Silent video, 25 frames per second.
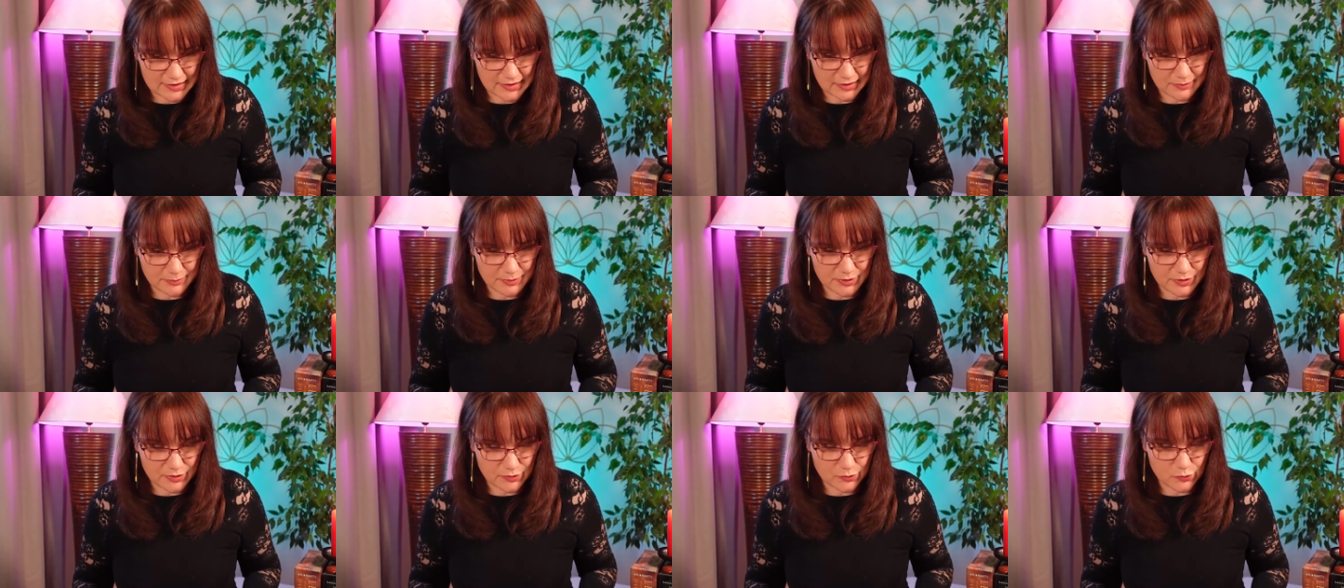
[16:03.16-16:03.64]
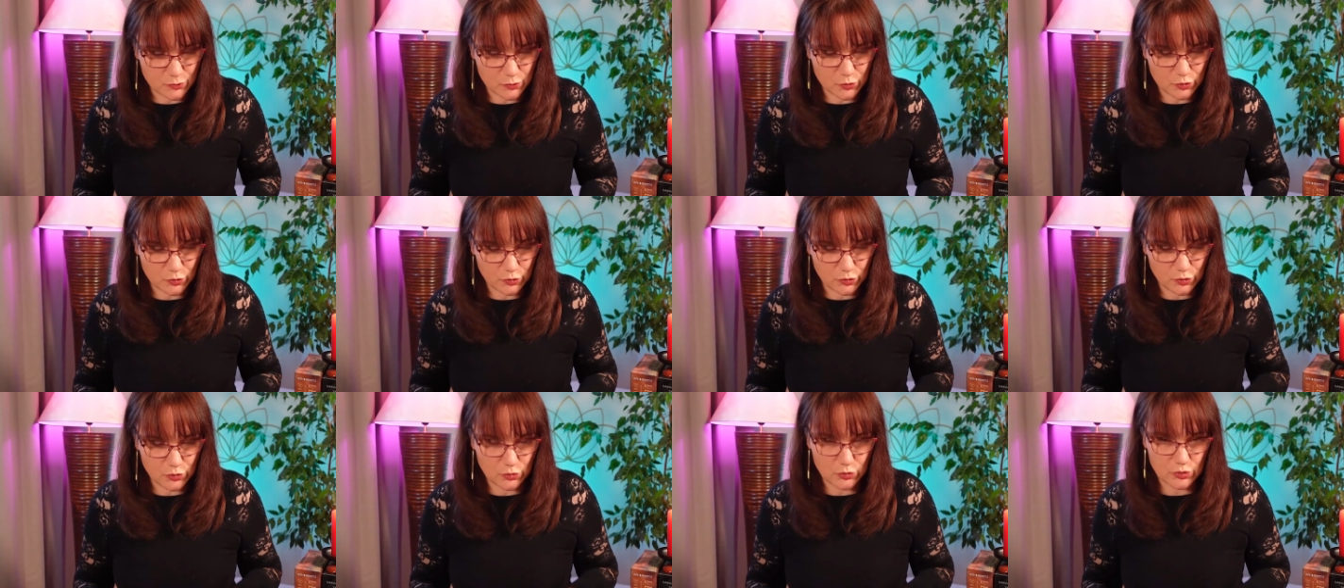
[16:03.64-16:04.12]
that person
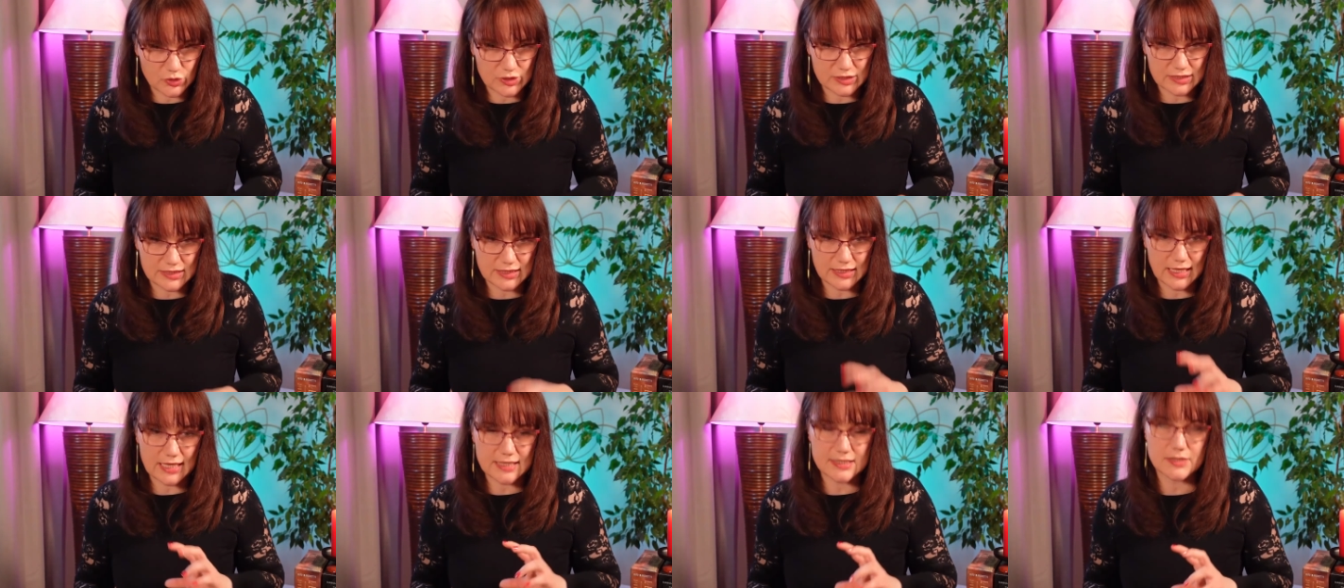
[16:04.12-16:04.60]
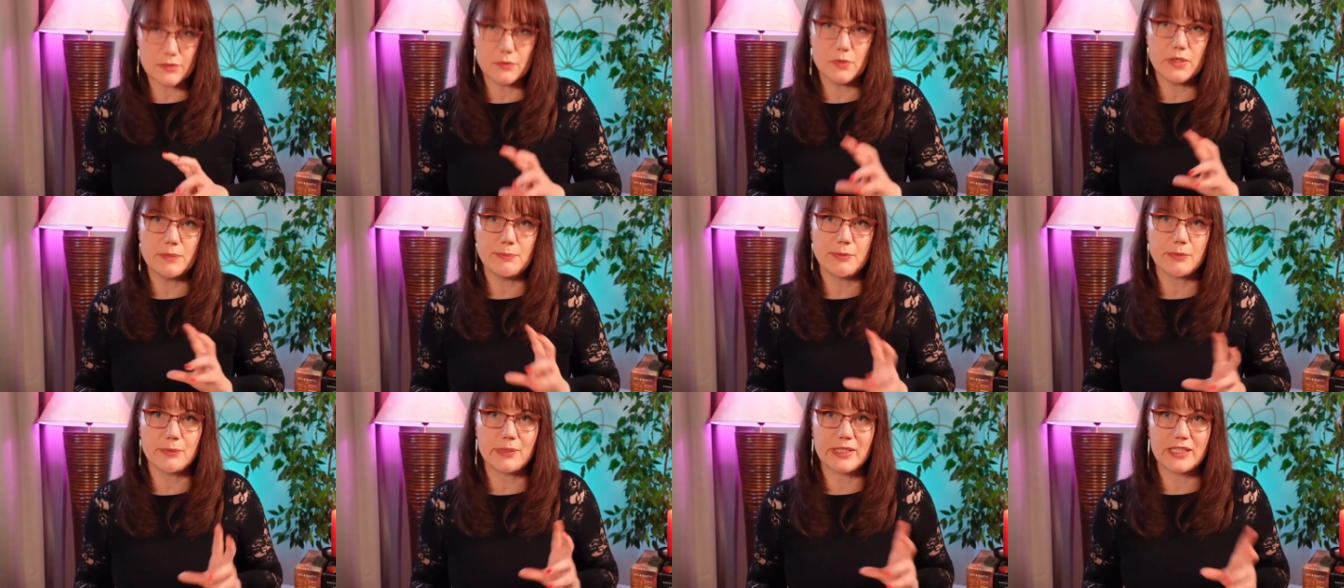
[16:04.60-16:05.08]
would use it as a
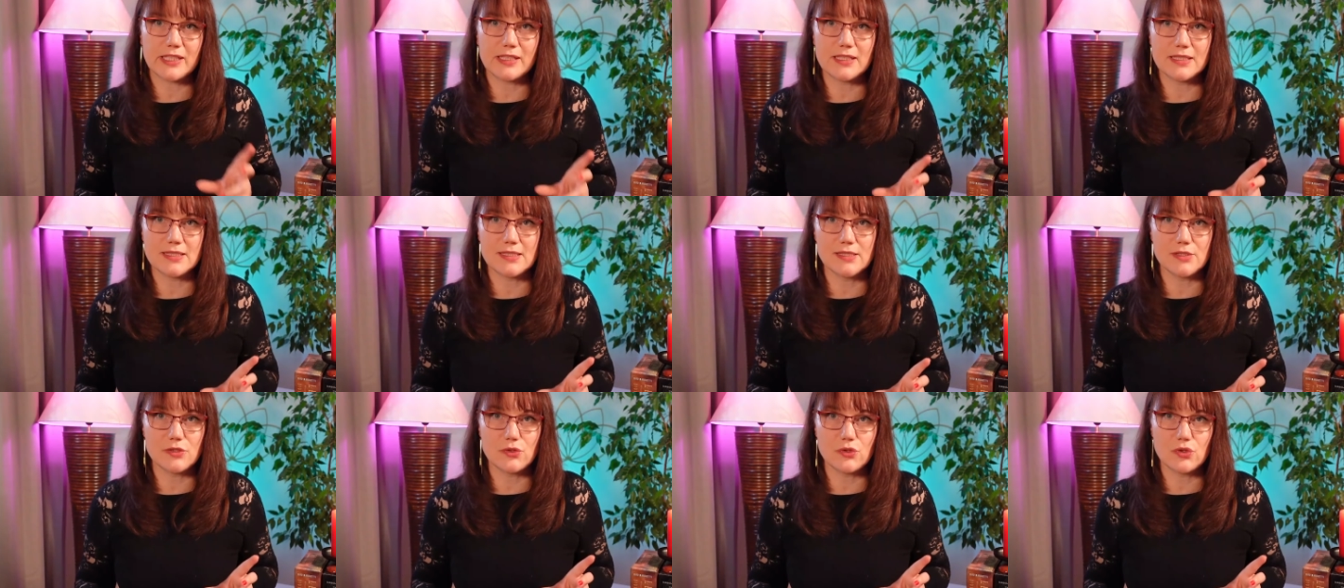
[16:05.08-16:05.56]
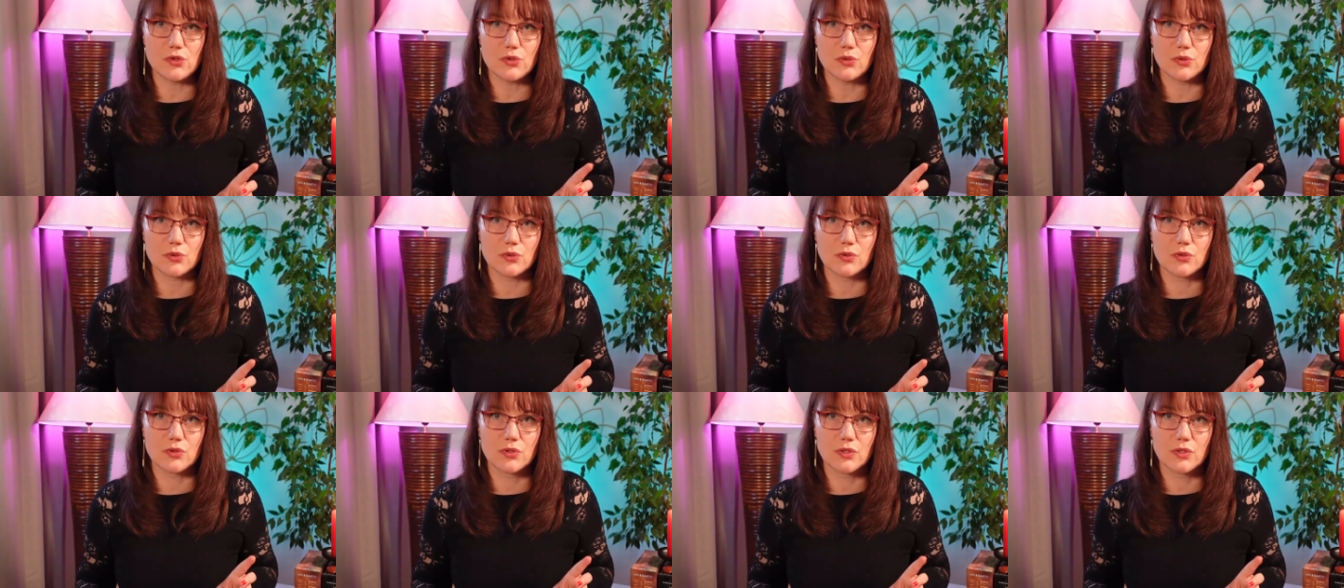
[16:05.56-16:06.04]
weapon against you.